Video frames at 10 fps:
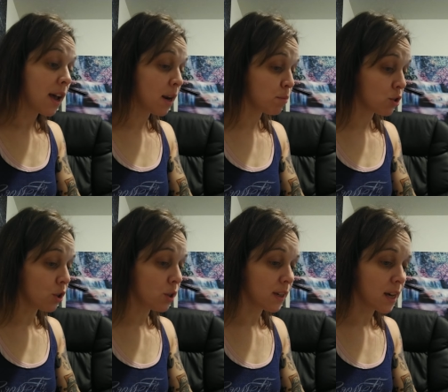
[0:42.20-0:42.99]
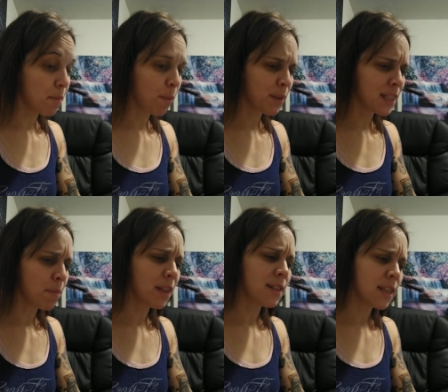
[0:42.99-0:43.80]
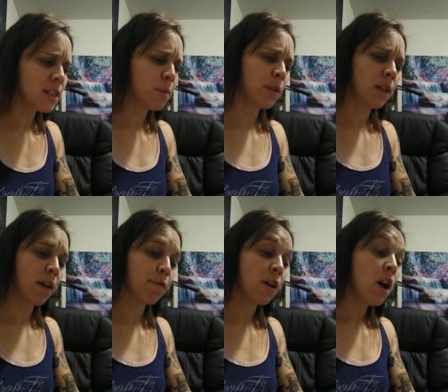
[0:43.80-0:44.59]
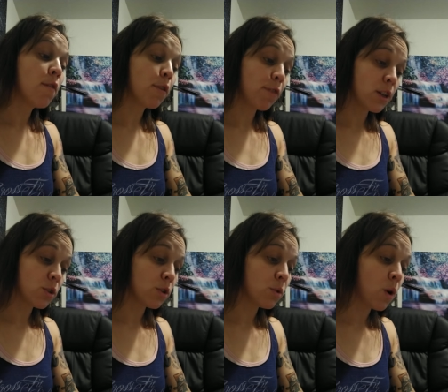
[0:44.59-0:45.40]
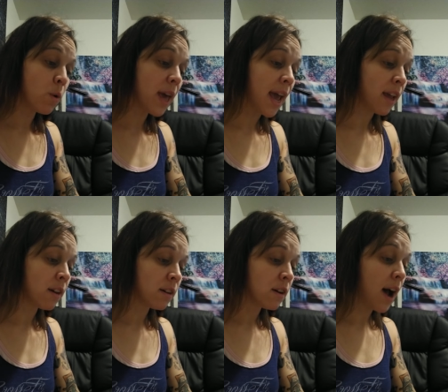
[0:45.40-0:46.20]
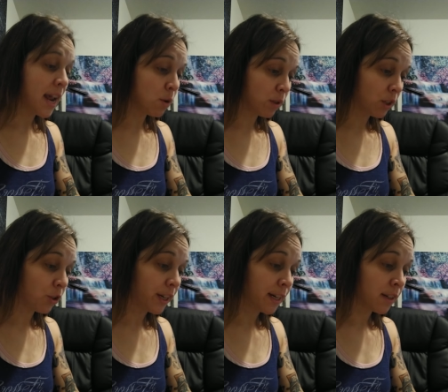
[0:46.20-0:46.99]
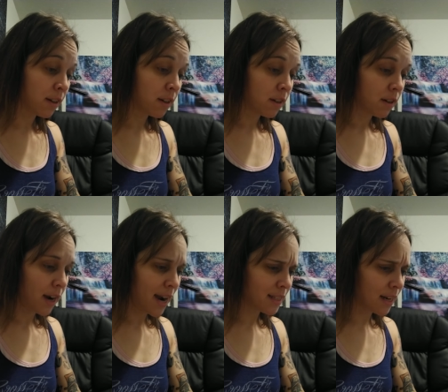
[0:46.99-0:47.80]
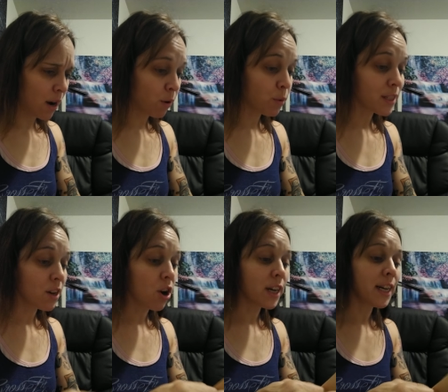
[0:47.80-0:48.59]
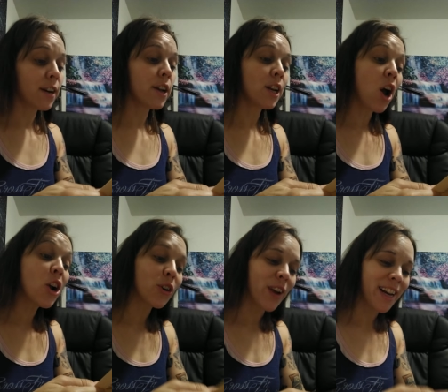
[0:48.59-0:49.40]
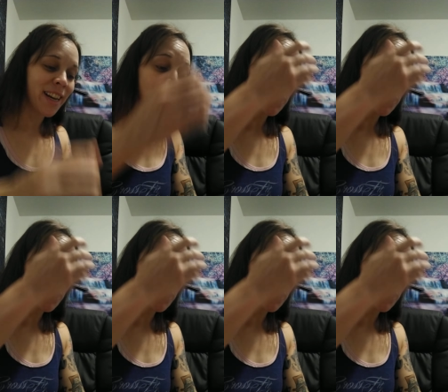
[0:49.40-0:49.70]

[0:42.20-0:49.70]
And I'm sure you can come up with something sensible enough for Foster to O.K. Ike will agree." Eisenhower was inaugurated